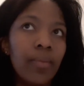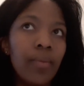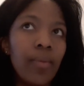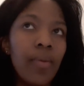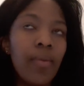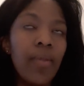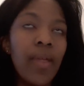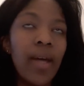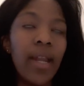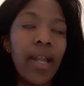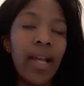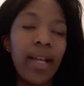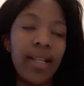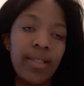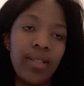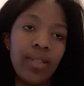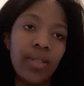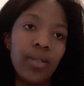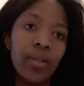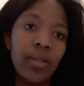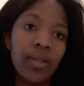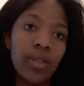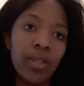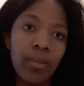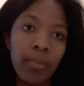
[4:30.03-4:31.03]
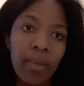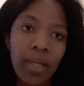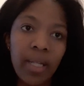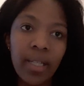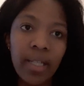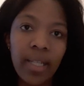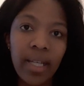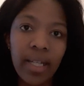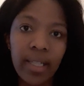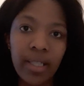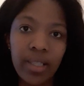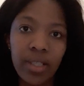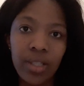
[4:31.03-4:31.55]
that has to also be
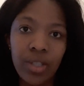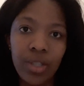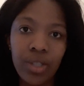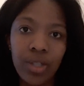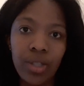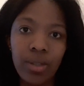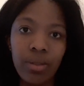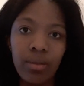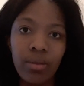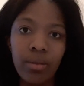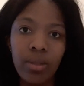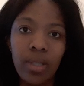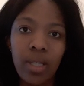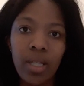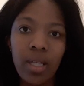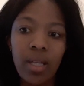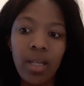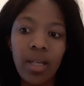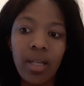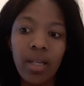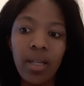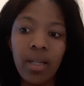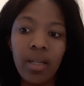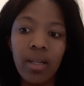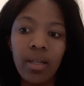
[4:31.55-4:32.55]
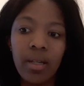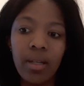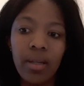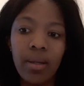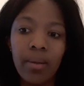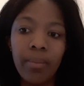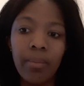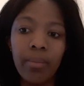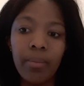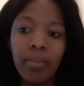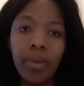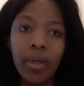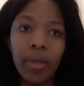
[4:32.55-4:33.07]
linked to the
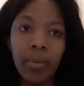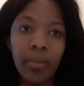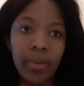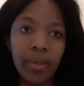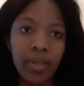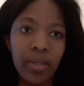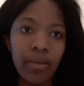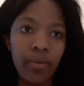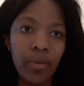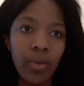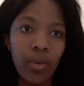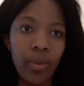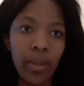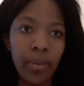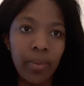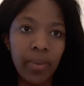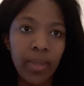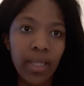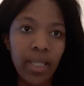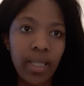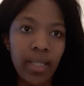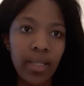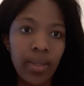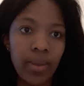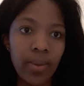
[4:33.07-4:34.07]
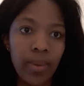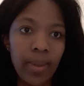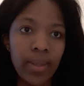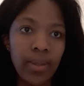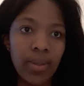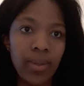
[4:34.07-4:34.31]
purpose of the website as well.